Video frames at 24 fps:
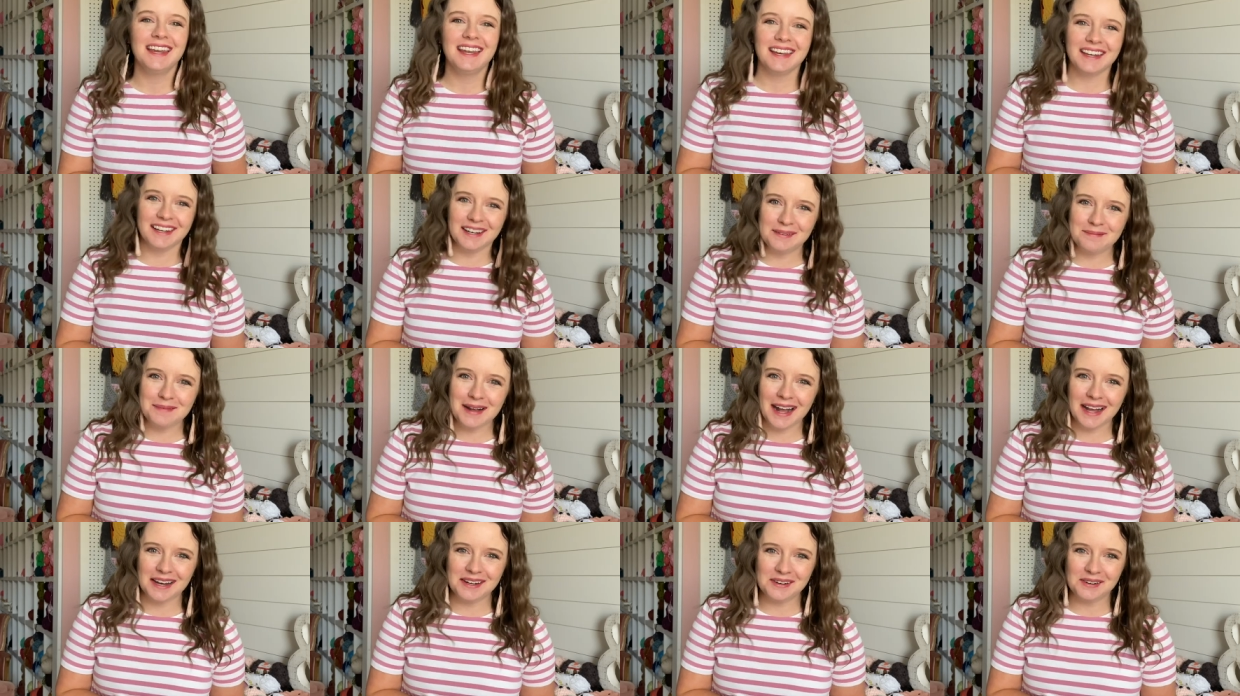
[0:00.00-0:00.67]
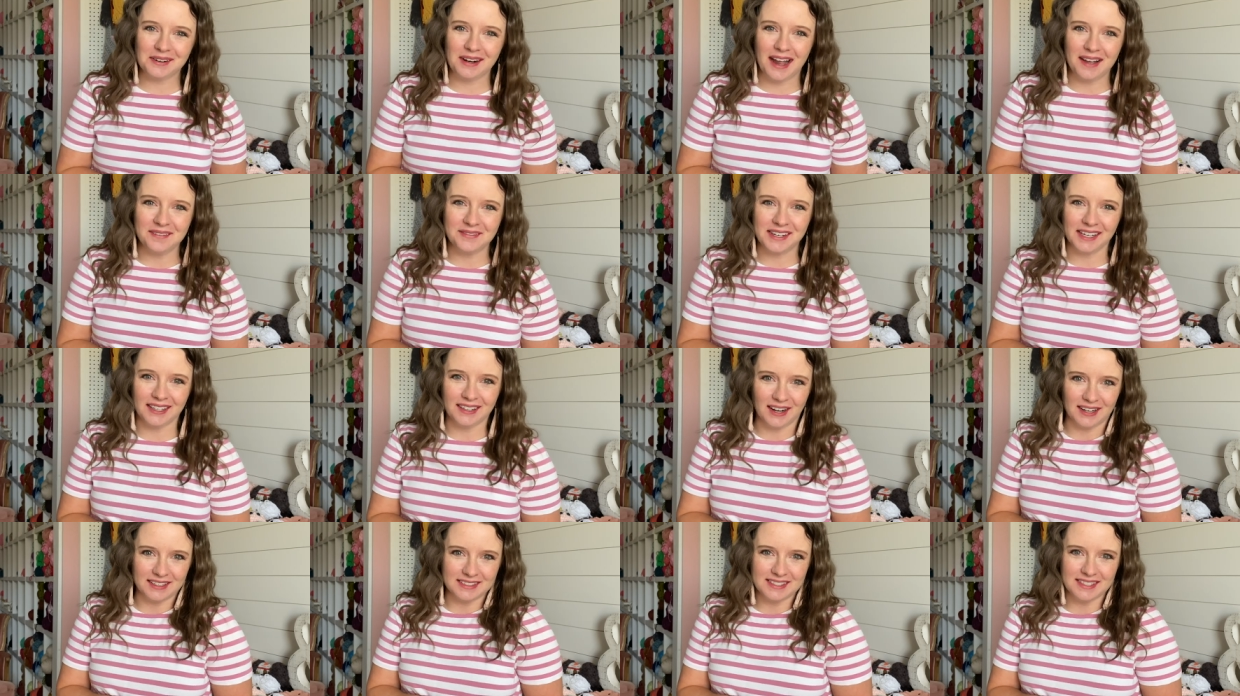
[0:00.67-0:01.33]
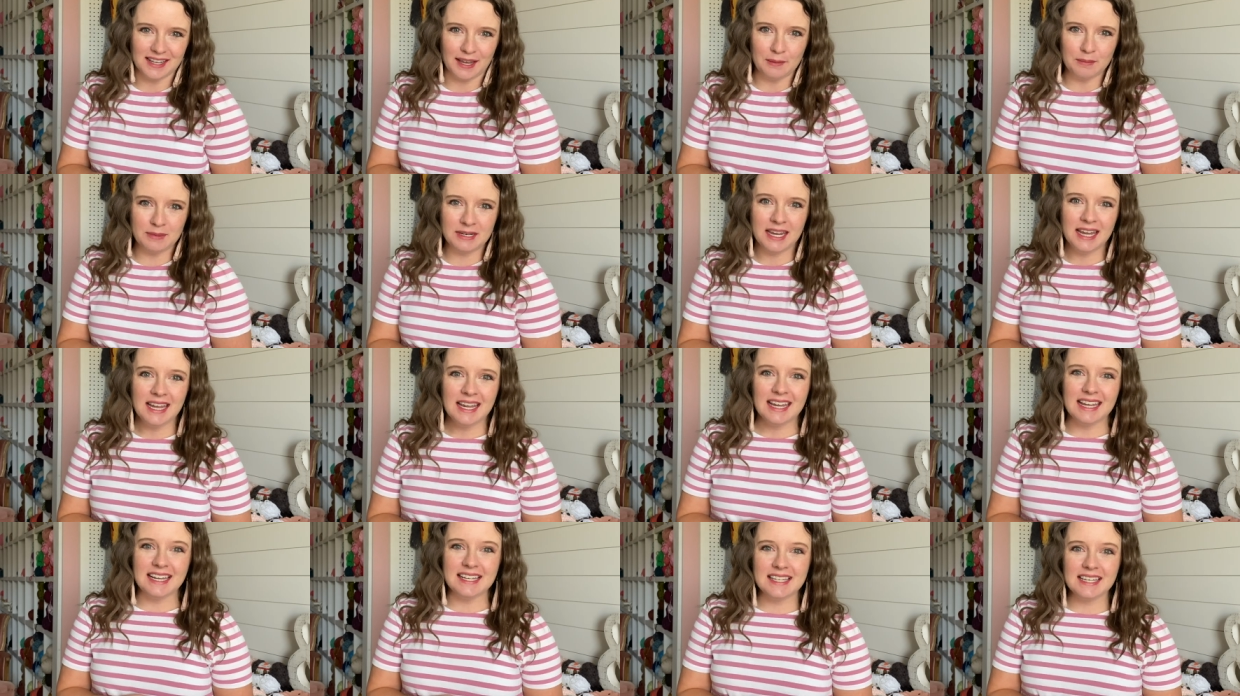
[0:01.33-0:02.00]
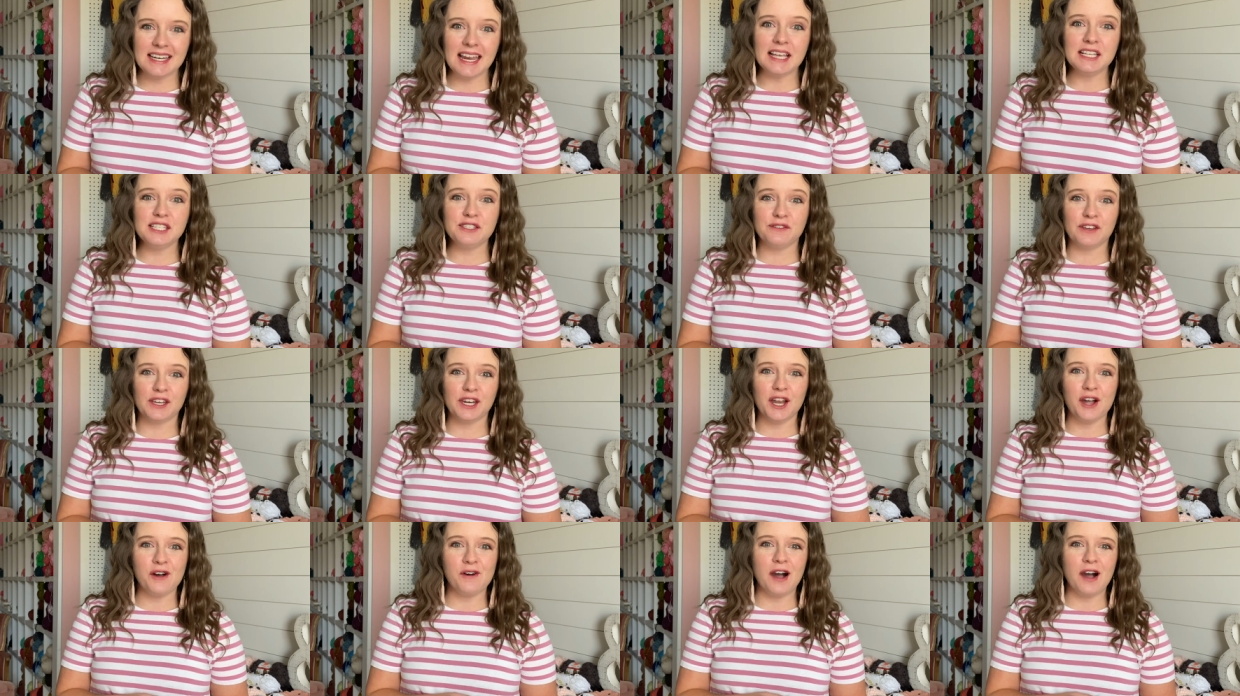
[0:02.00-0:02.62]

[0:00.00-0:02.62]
here behind A Crafty Concept. In today's video,